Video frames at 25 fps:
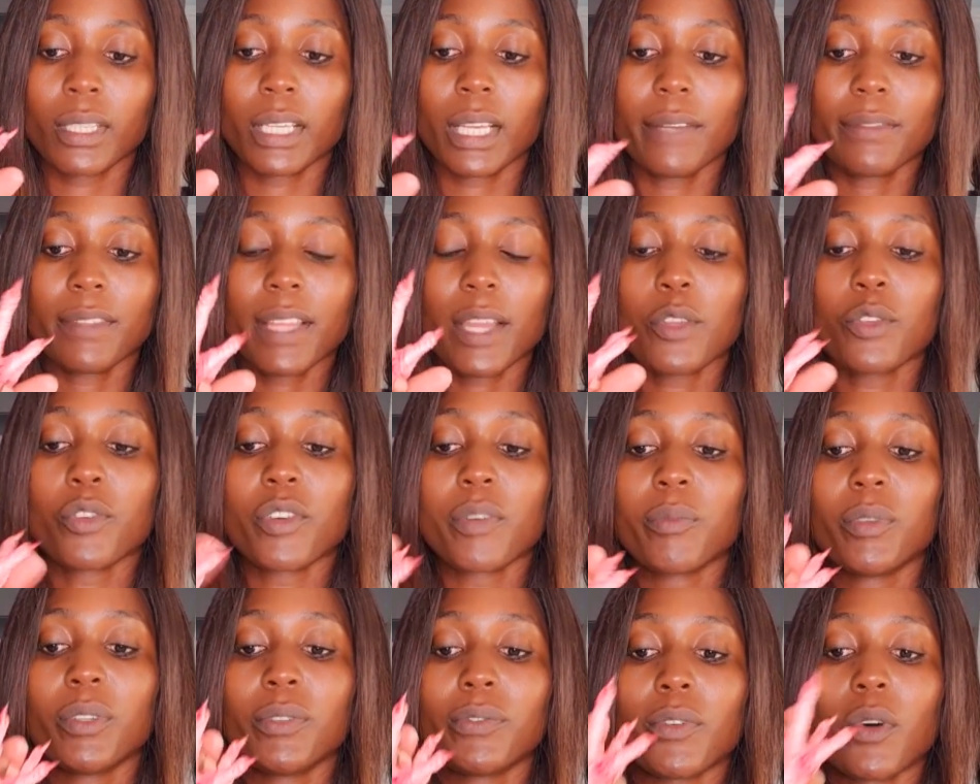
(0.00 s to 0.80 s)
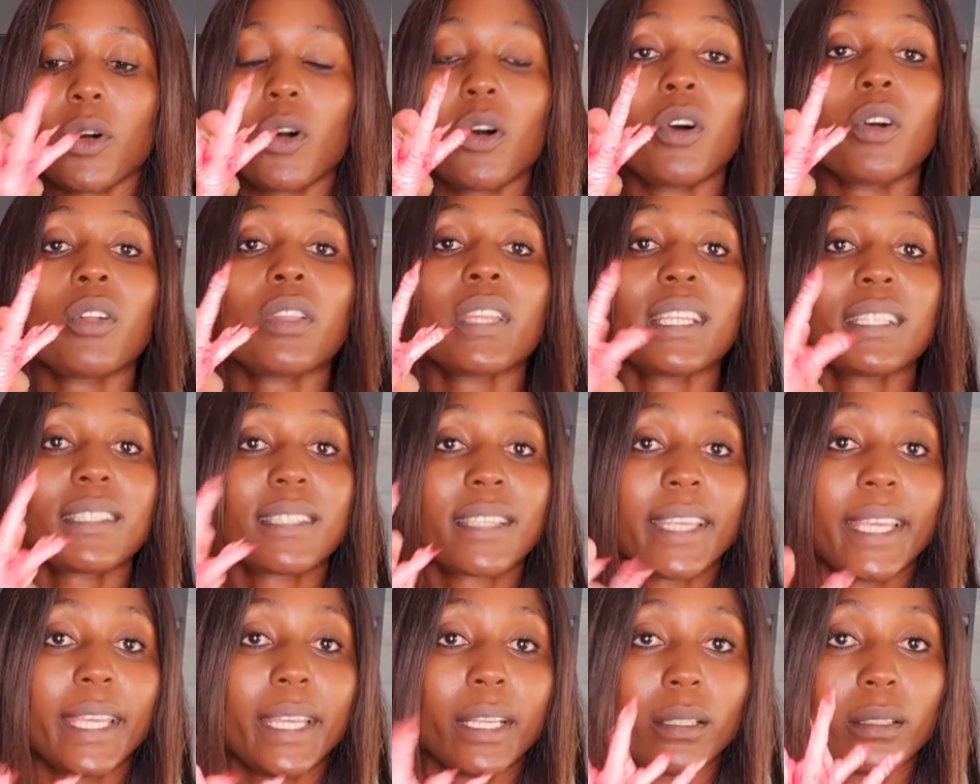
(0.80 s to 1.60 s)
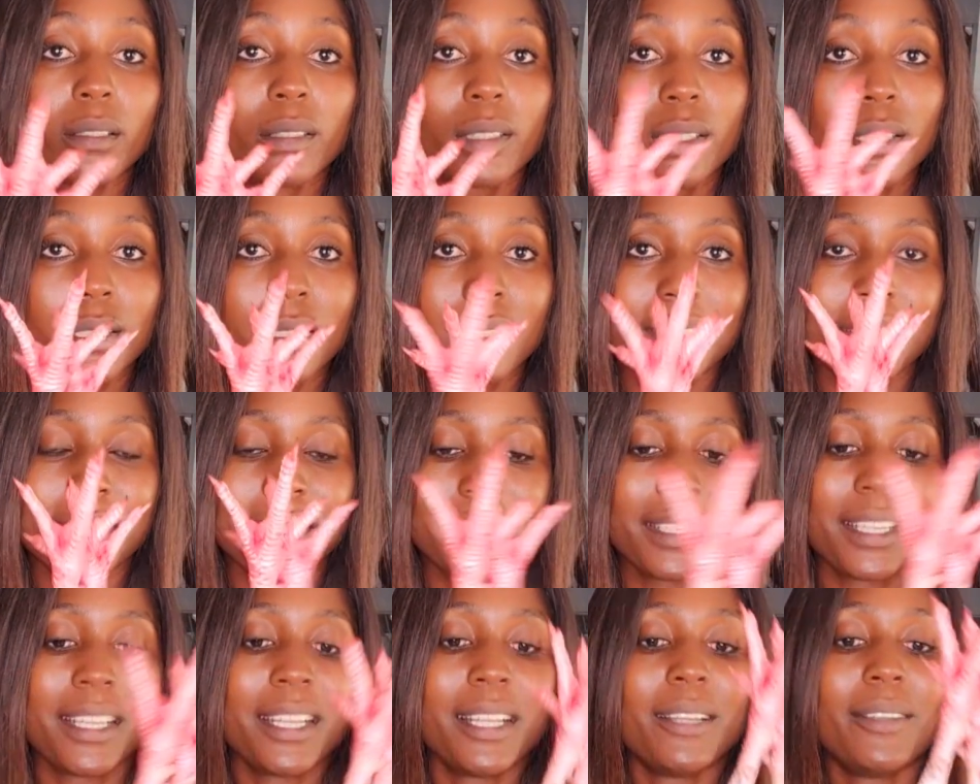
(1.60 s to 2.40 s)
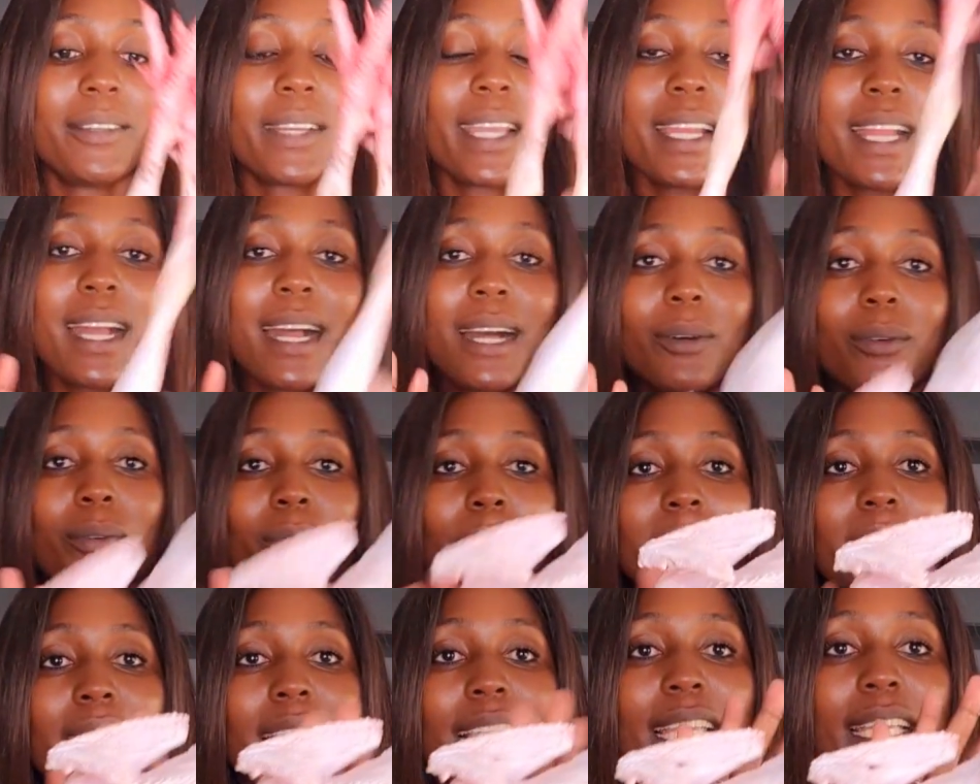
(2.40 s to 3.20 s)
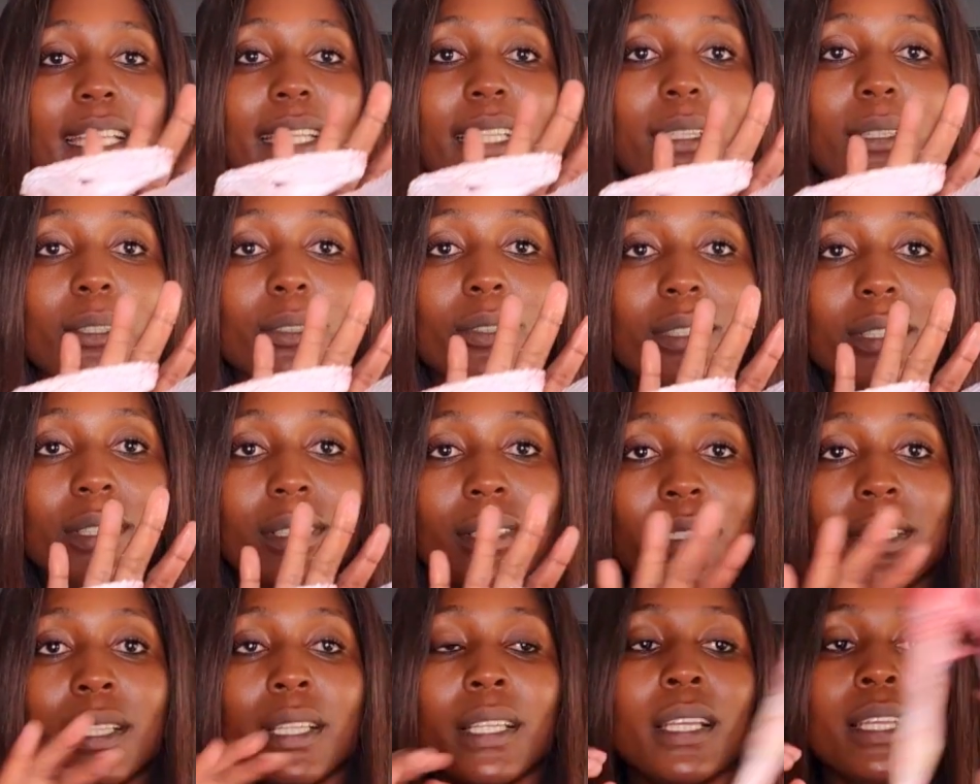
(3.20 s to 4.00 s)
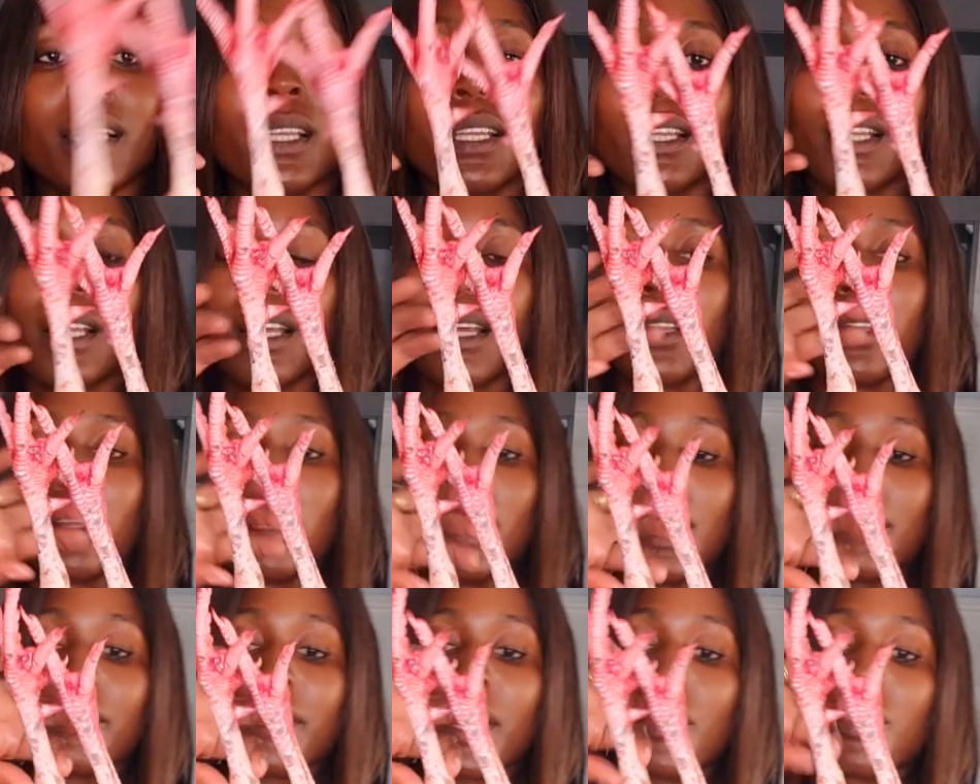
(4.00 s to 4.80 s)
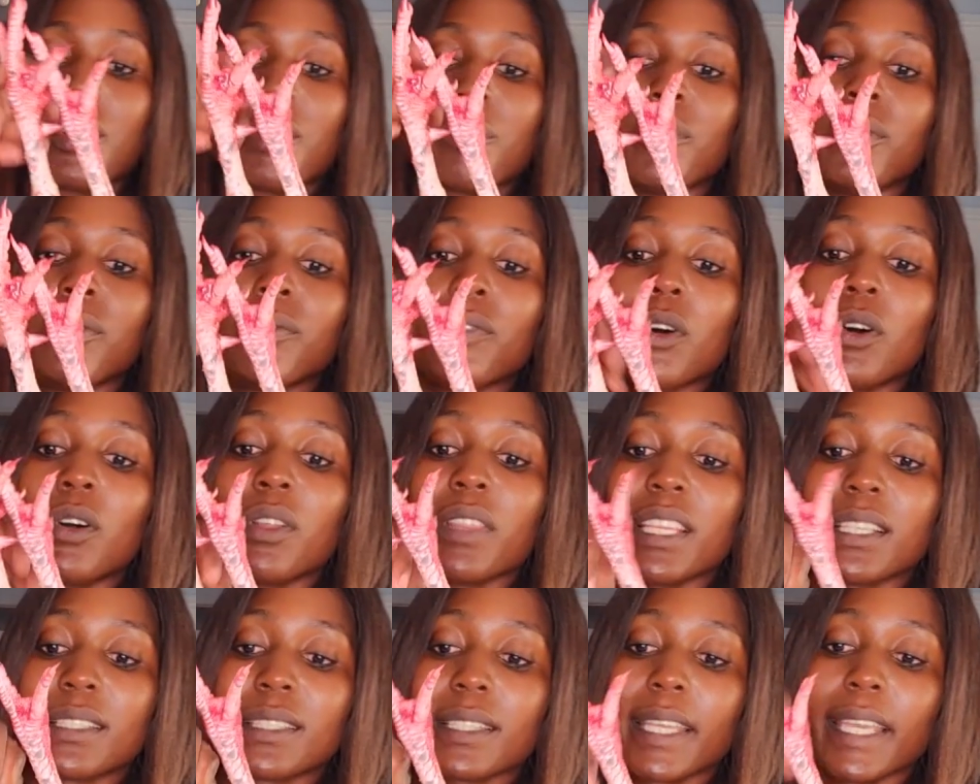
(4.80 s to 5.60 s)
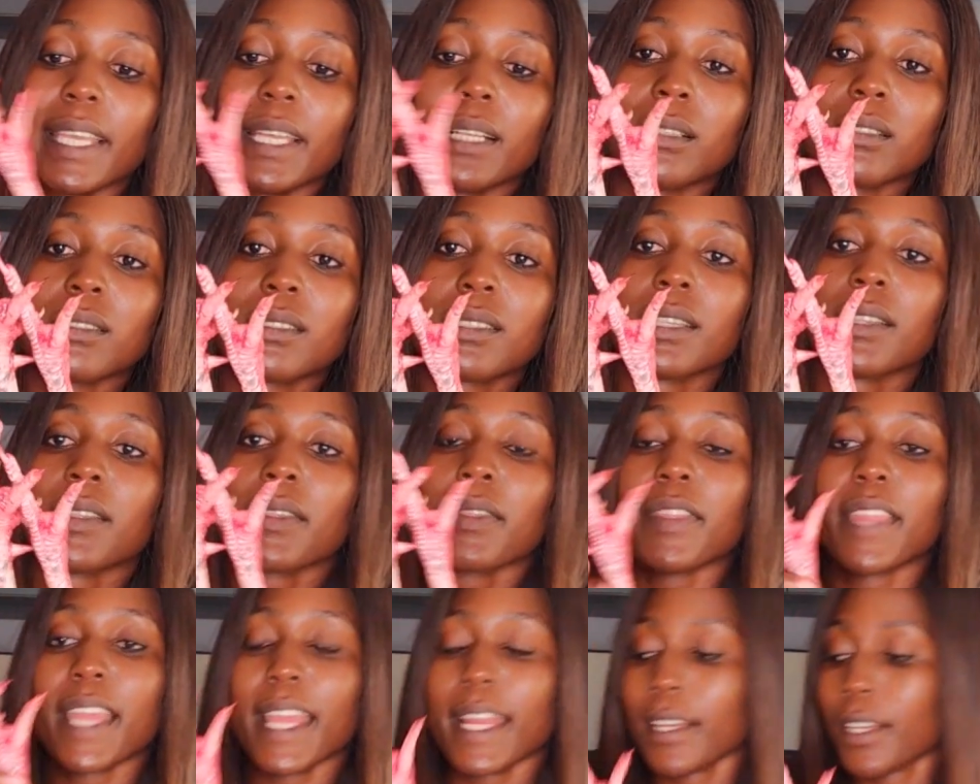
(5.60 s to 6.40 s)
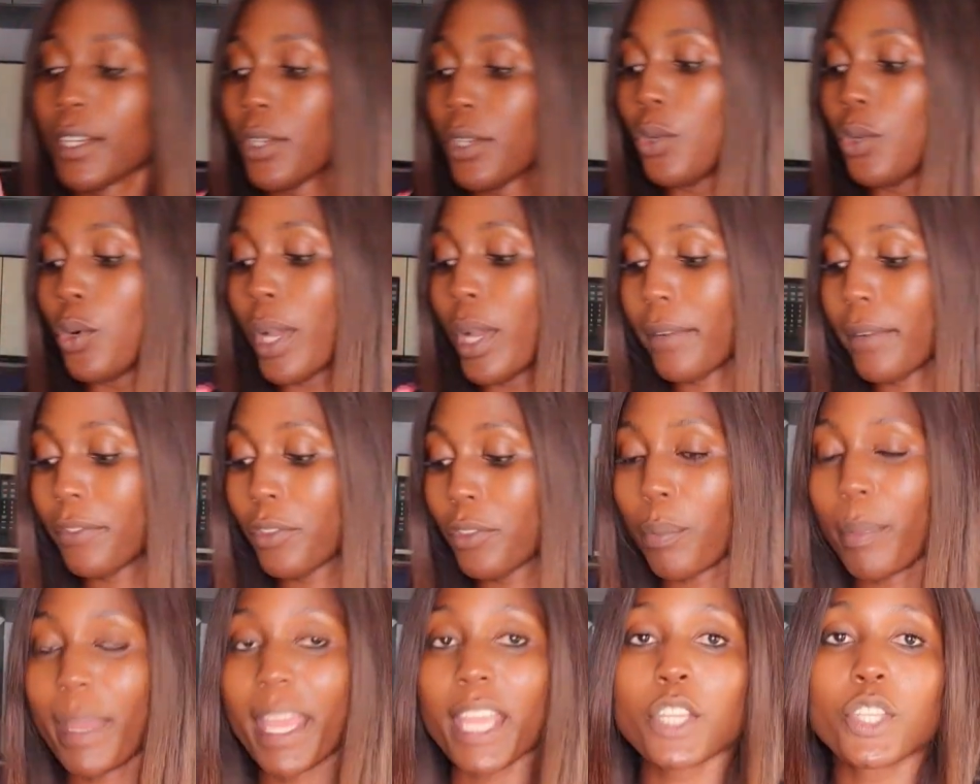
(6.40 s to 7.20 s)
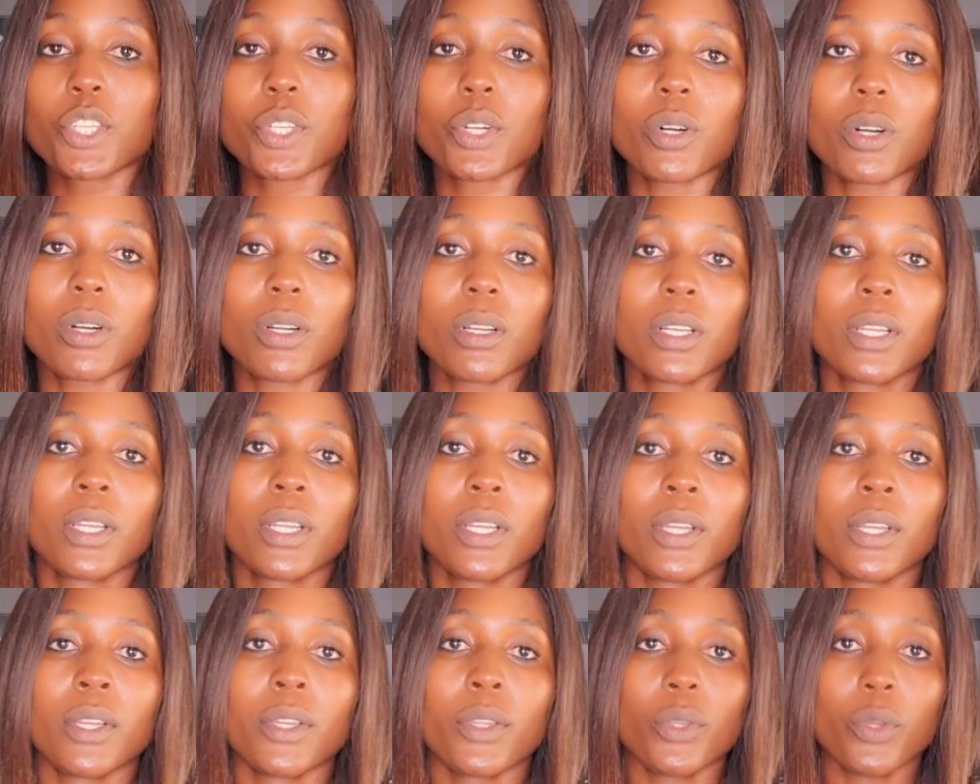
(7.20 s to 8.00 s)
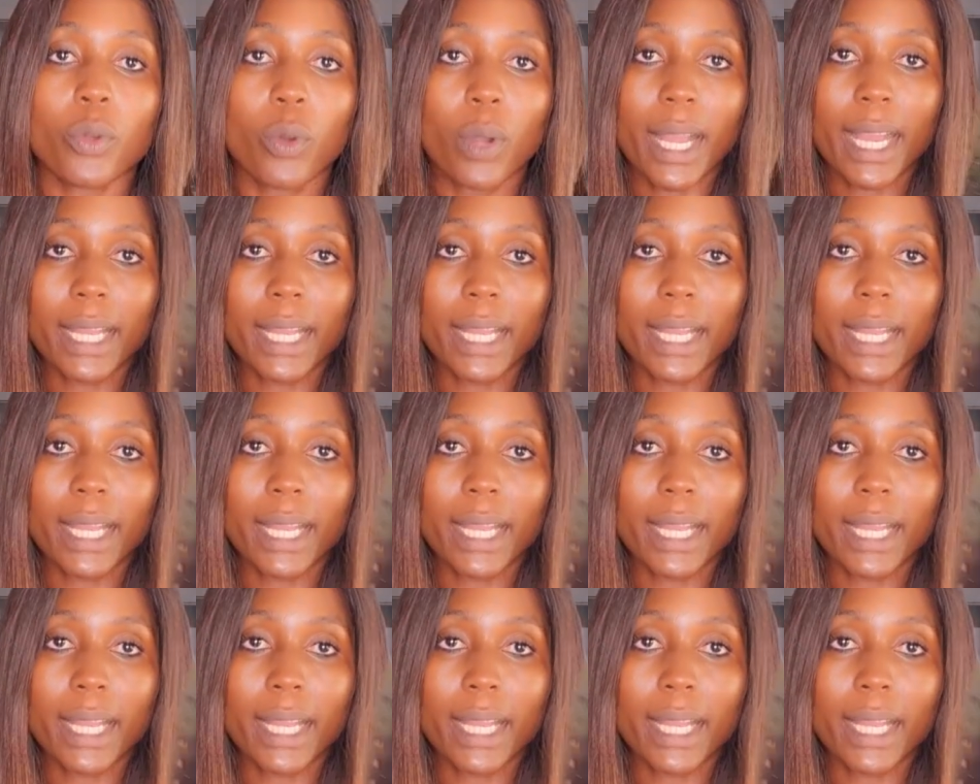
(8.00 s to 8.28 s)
after you remove all the scales, look at how clean it looks. After you remove all the scales, then you have to make sure you